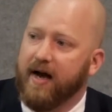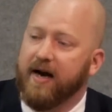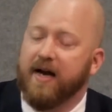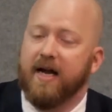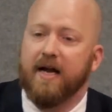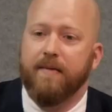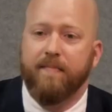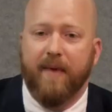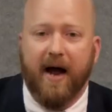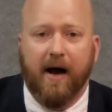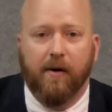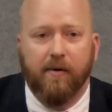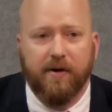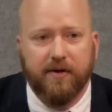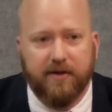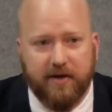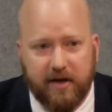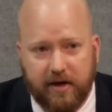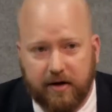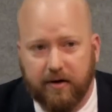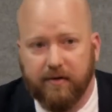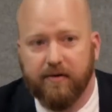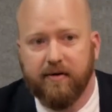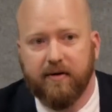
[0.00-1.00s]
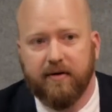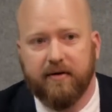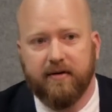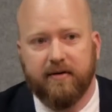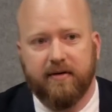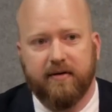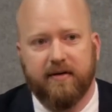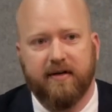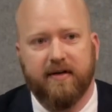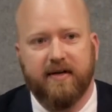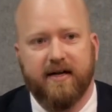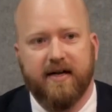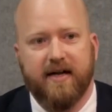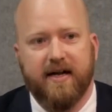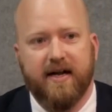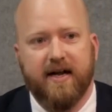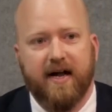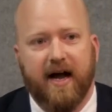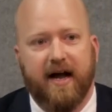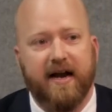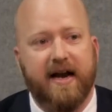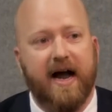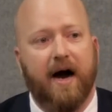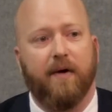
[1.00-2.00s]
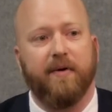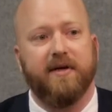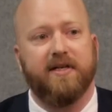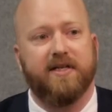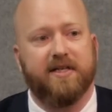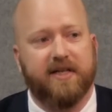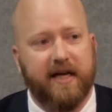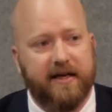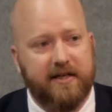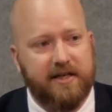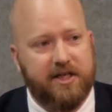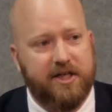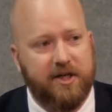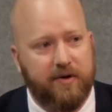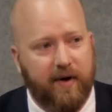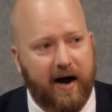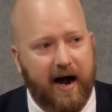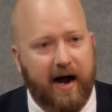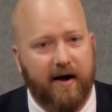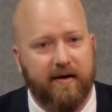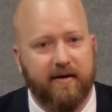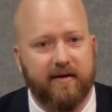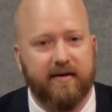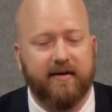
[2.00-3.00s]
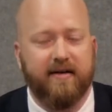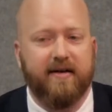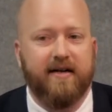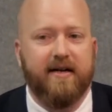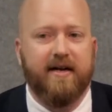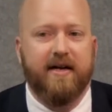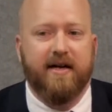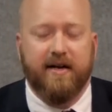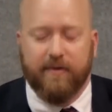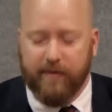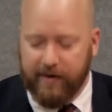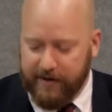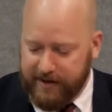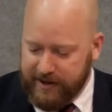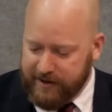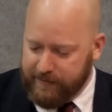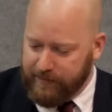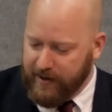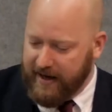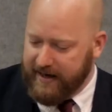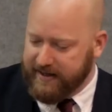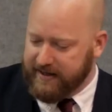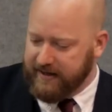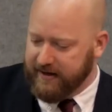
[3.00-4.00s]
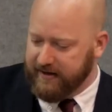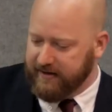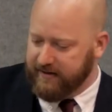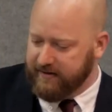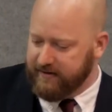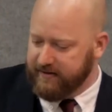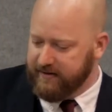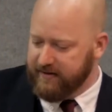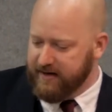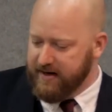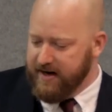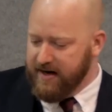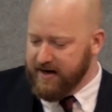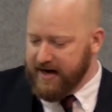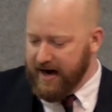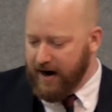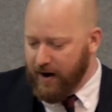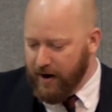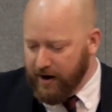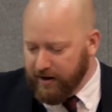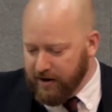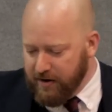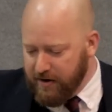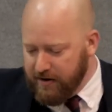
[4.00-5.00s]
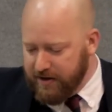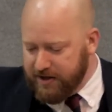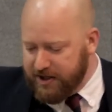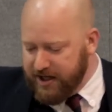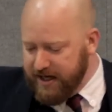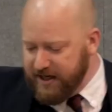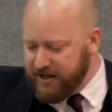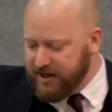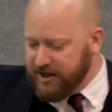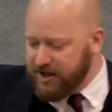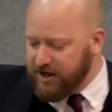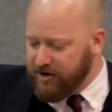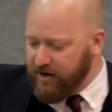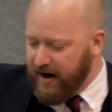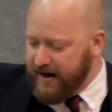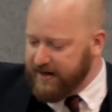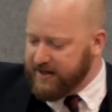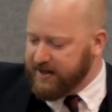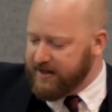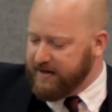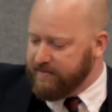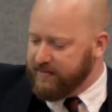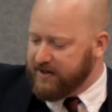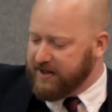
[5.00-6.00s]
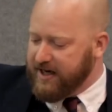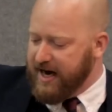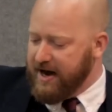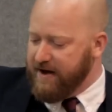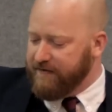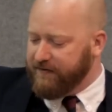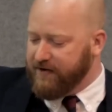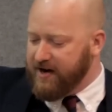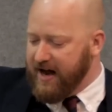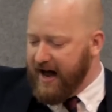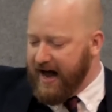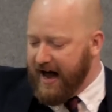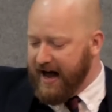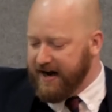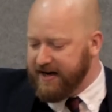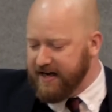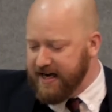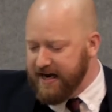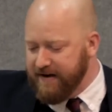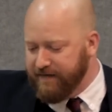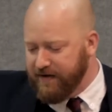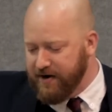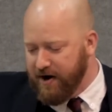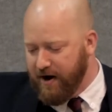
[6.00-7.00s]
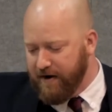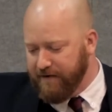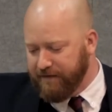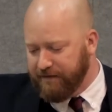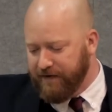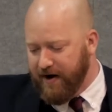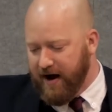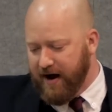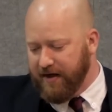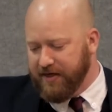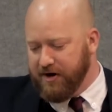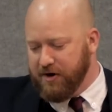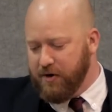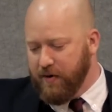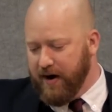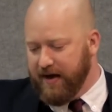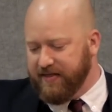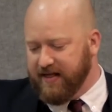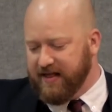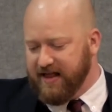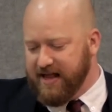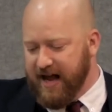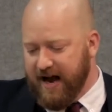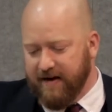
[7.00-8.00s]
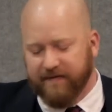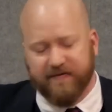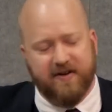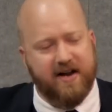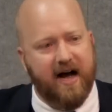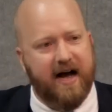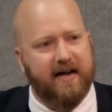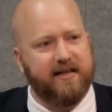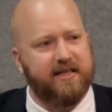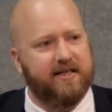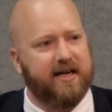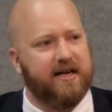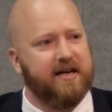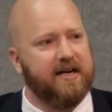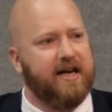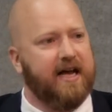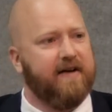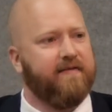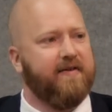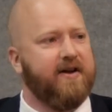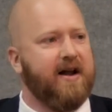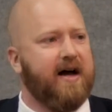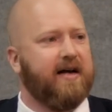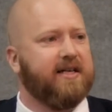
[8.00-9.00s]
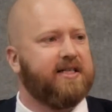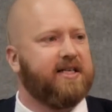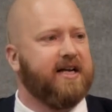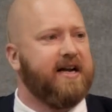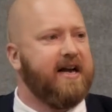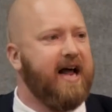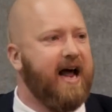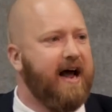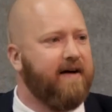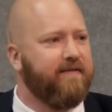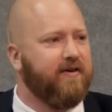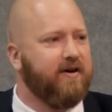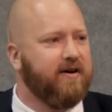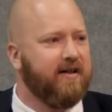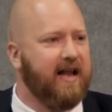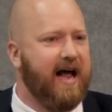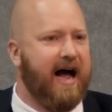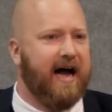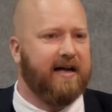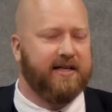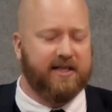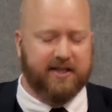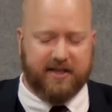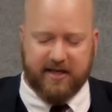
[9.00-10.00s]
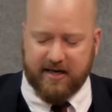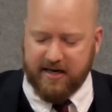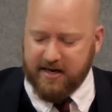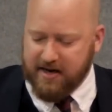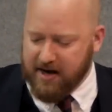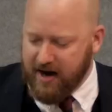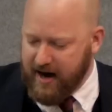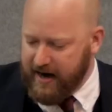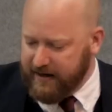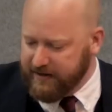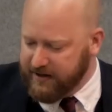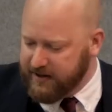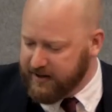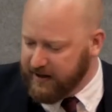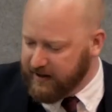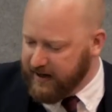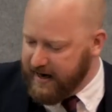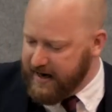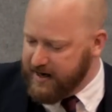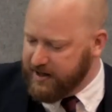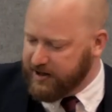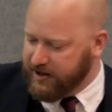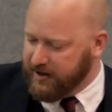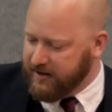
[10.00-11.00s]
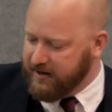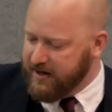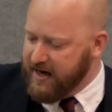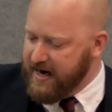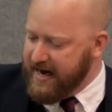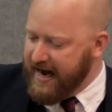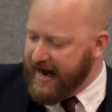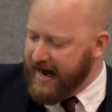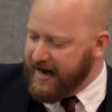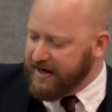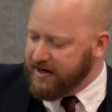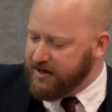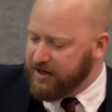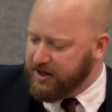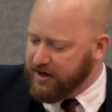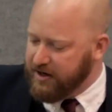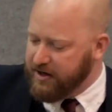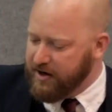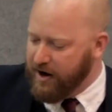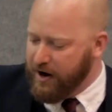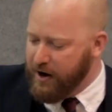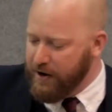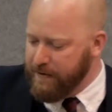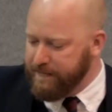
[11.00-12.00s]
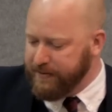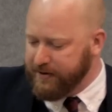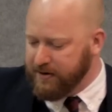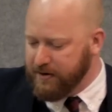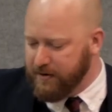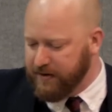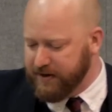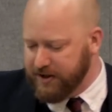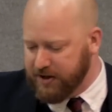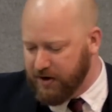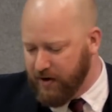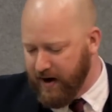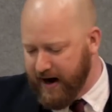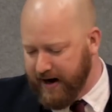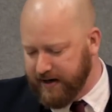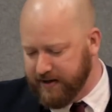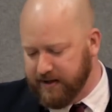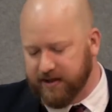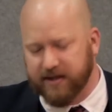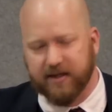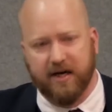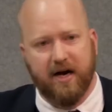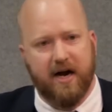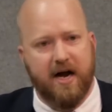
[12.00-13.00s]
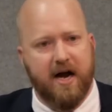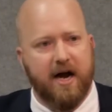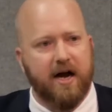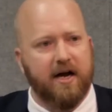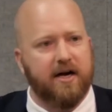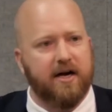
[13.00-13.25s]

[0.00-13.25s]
and he met with you, and now he sends you out with his blessing. Now our Lord Jesus Christ himself, God, even our Father, who hath loved us and given us an everlasting consolation and good hope through his grace,